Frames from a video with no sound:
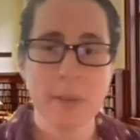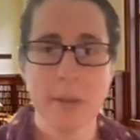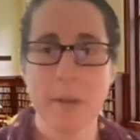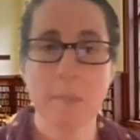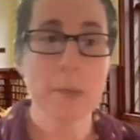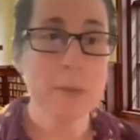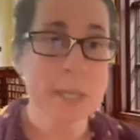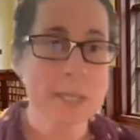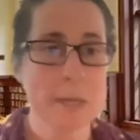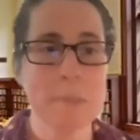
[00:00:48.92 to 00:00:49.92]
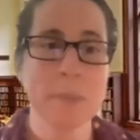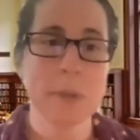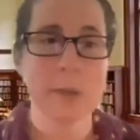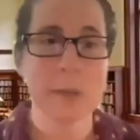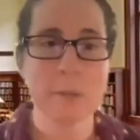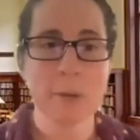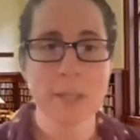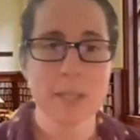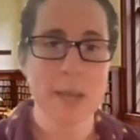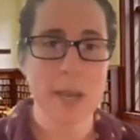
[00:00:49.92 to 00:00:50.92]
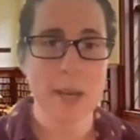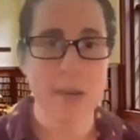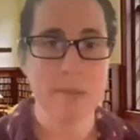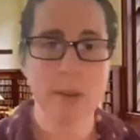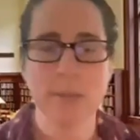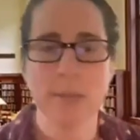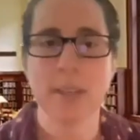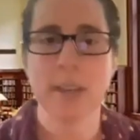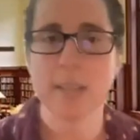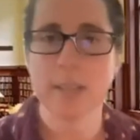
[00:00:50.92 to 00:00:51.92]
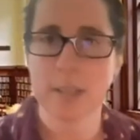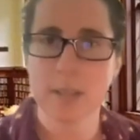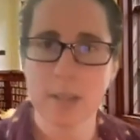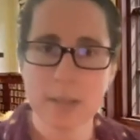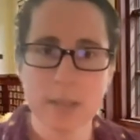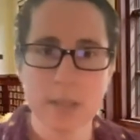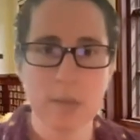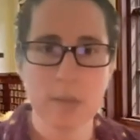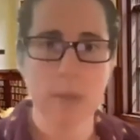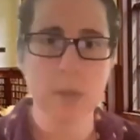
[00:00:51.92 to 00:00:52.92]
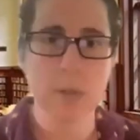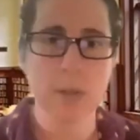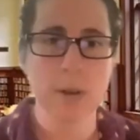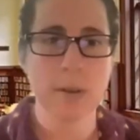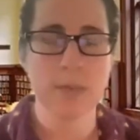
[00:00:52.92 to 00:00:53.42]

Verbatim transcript: Um, so Nick Stump currently works as the head of reference and access services with the George R.